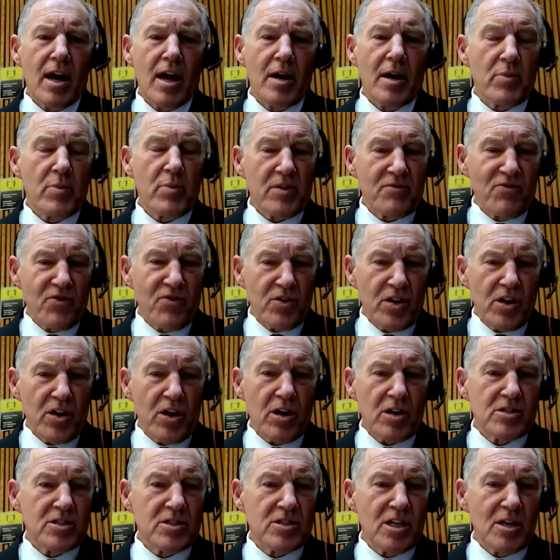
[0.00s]
But for the
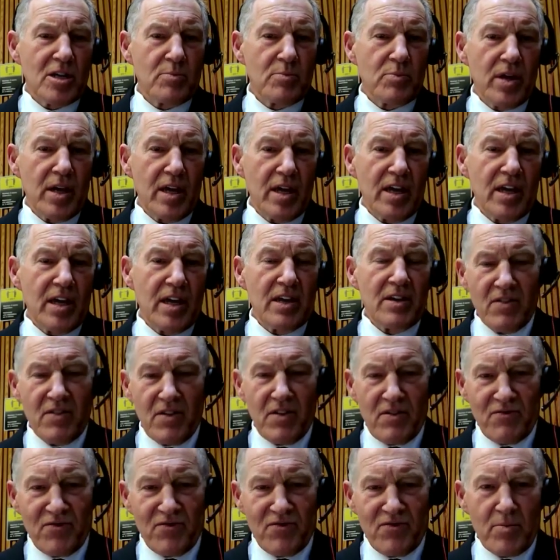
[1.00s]
RCMP,
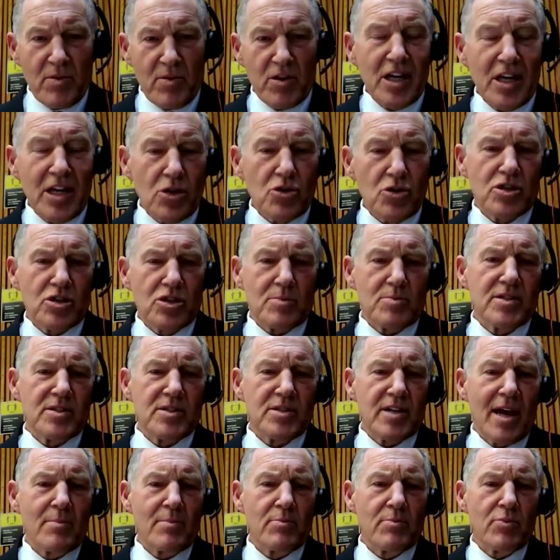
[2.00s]
from a leadership
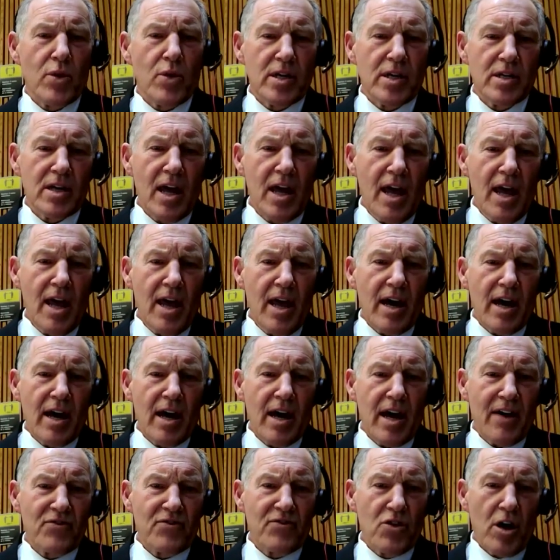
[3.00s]
standpoint,
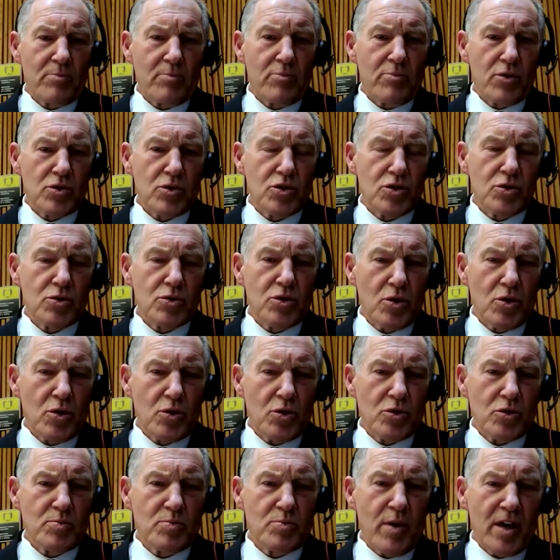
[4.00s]
have not pursued
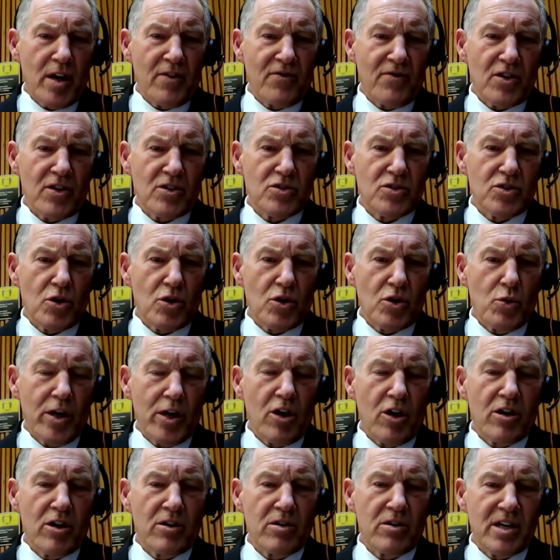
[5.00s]
those benefits. So we
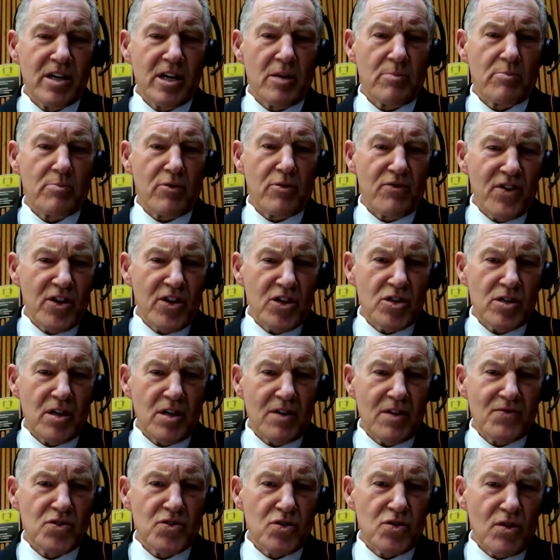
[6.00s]
are in a provision
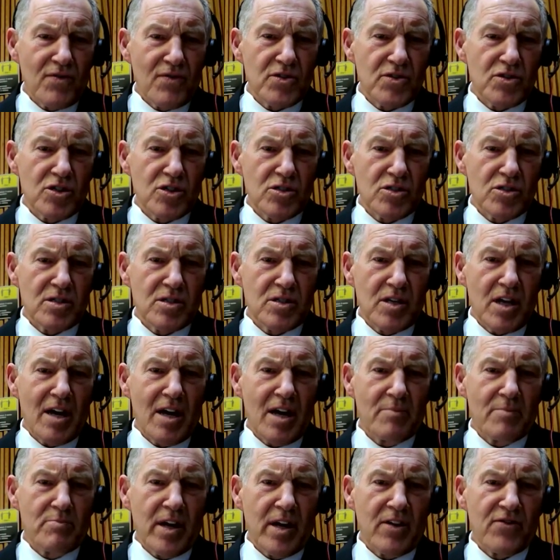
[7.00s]
of services
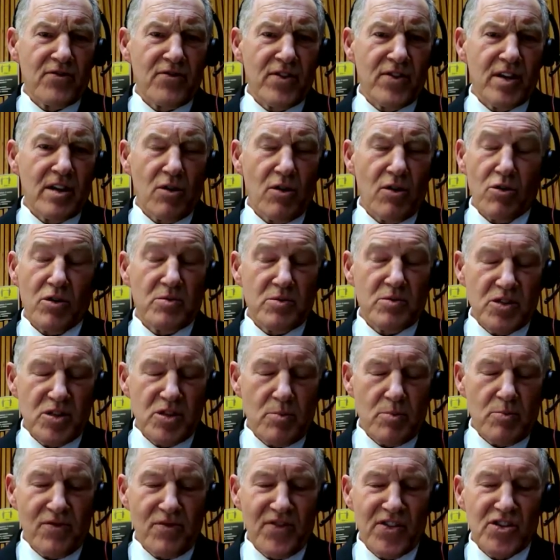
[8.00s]
benefit or
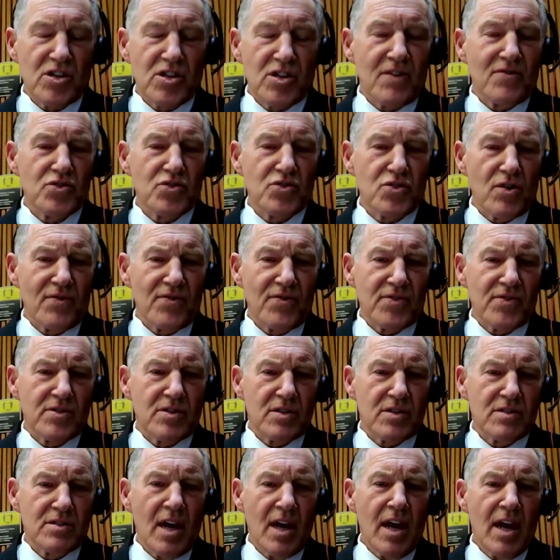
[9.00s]
provision of
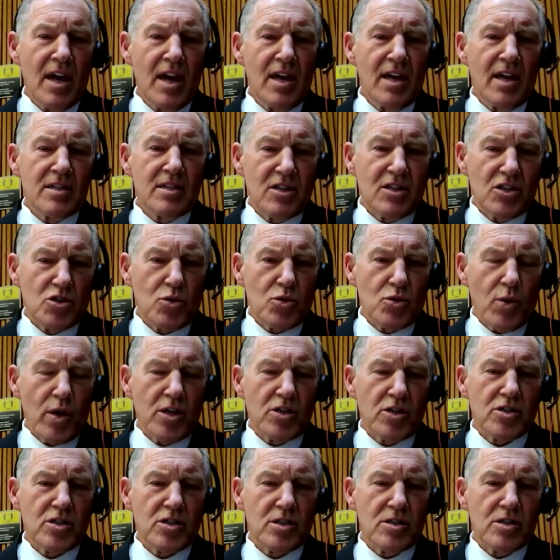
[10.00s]
services
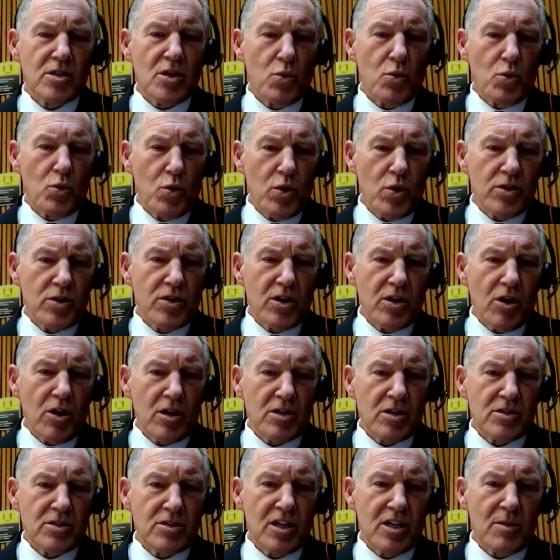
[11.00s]
situation with the
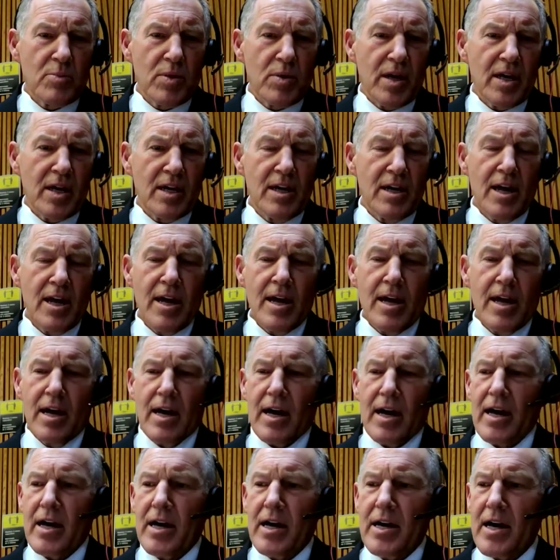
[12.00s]
RCMP.
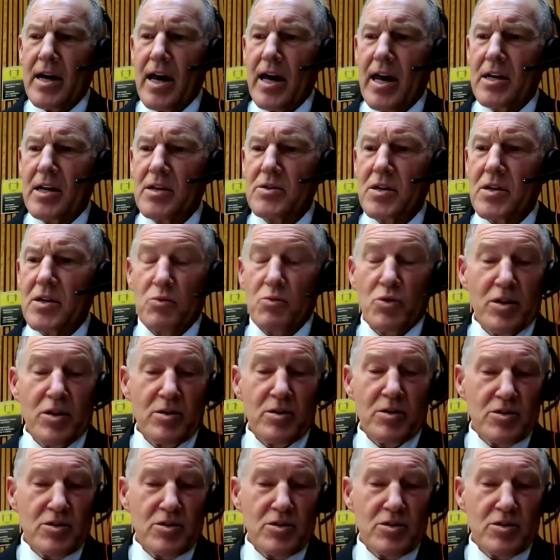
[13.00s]
We